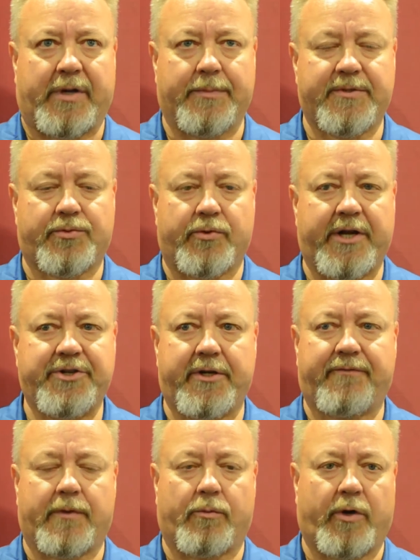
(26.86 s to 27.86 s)
pumps
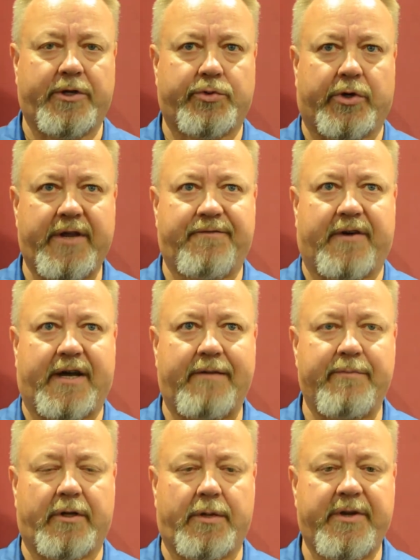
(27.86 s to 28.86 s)
ranging from
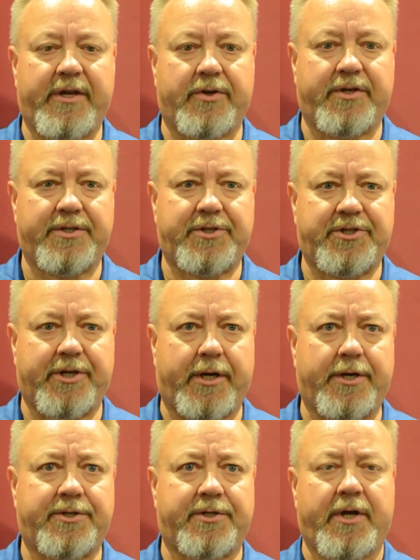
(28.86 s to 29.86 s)
125 millimeter
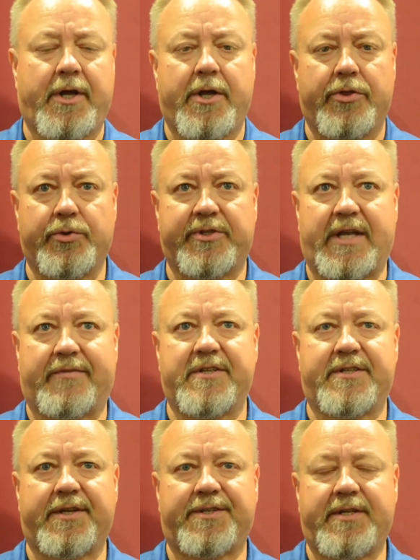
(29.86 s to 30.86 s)
discharge through
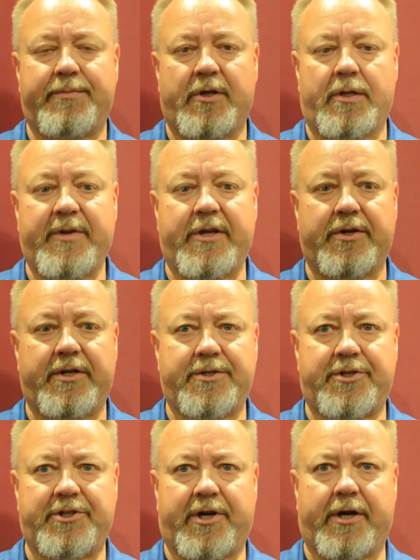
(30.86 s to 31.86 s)
760 millimeter
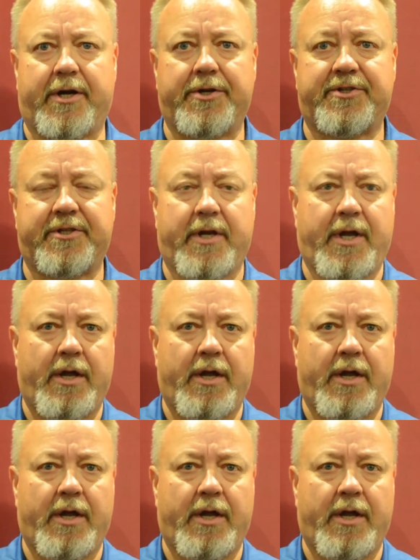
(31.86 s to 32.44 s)
discharge.